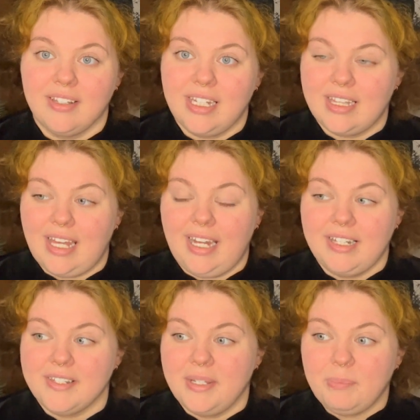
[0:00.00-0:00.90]
like that
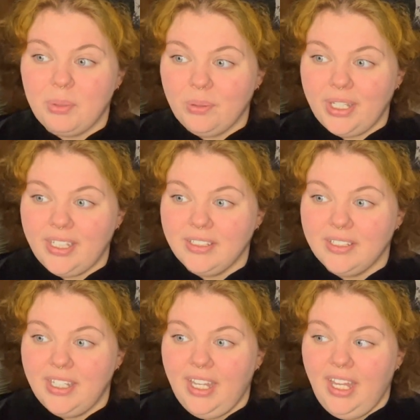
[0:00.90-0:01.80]
at some point.
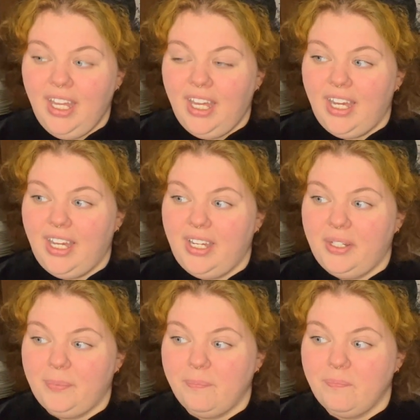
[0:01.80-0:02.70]

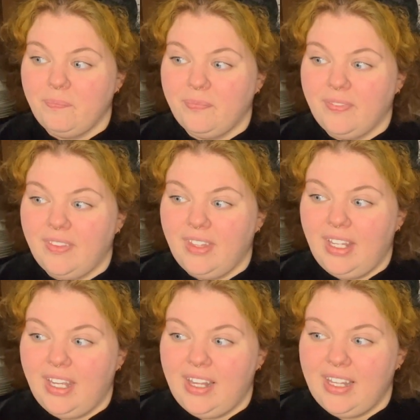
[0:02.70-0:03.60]

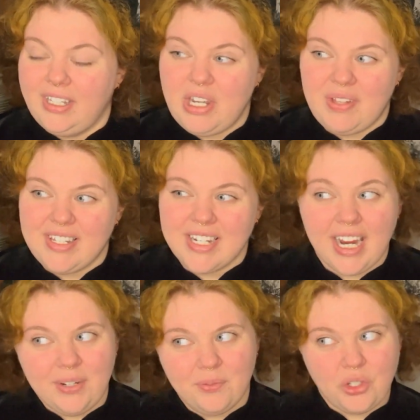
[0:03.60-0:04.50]
I know that's
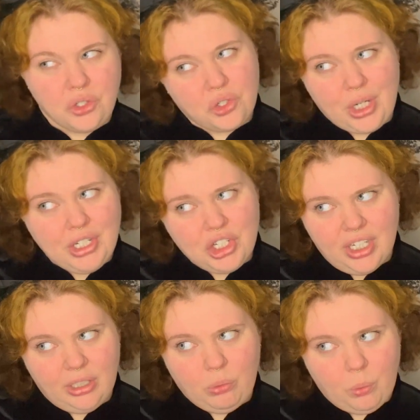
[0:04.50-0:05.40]
kind of
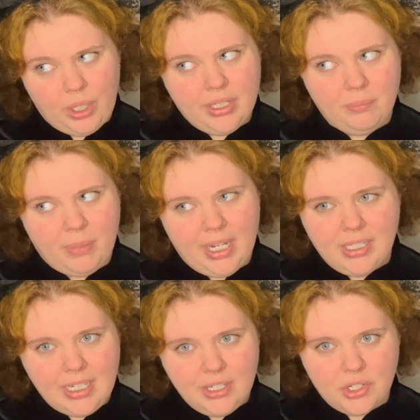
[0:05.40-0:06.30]
stretching what my
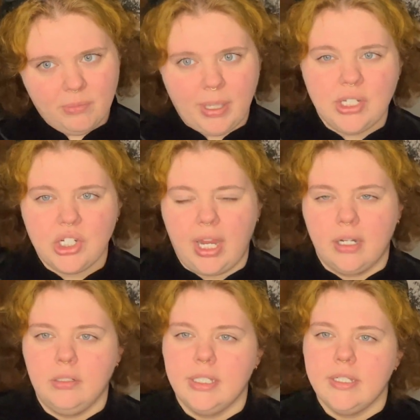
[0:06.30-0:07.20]
niche of my
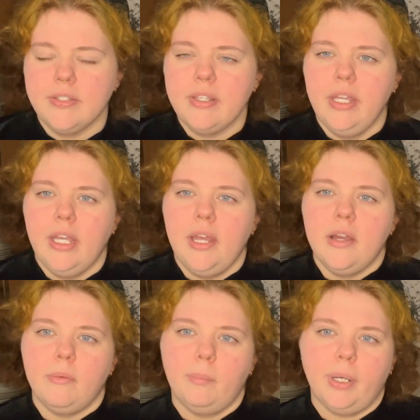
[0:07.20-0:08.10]
channel is,
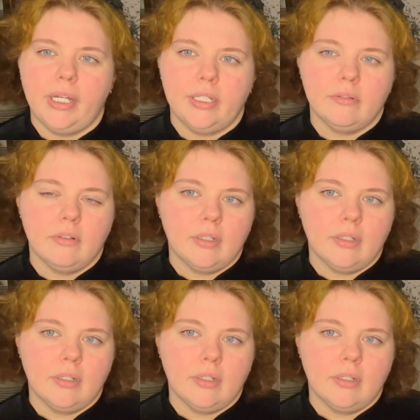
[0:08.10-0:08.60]
but